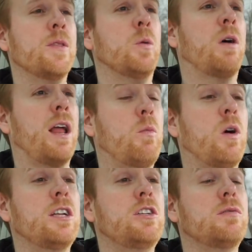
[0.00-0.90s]
What I
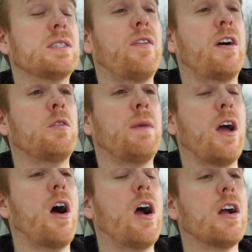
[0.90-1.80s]
want to do is follow my
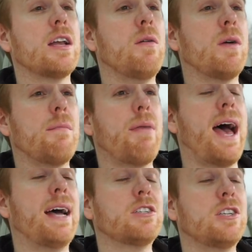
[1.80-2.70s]
heart and what I'm
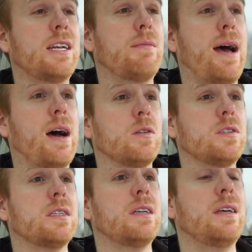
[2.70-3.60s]
passionate
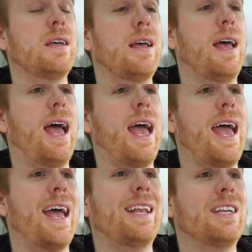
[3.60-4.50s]
about
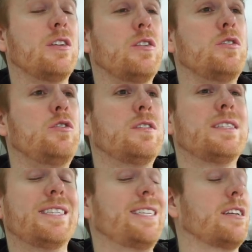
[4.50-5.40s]
and
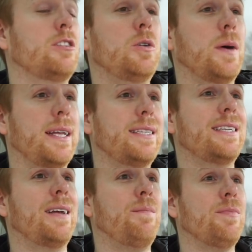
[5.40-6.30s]
stick to it.
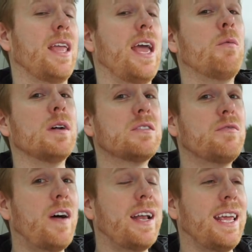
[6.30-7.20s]
And what's
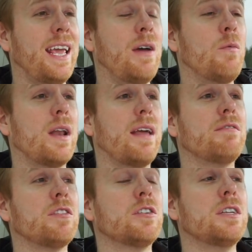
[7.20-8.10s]
funny and what
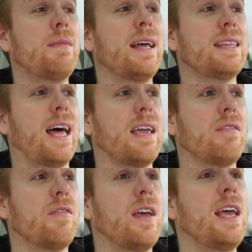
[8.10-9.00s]
I've learned in my
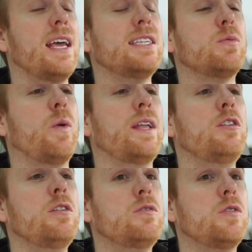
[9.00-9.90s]
life is when
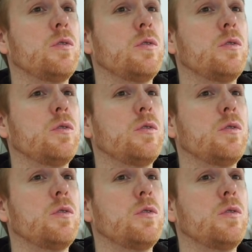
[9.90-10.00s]
you do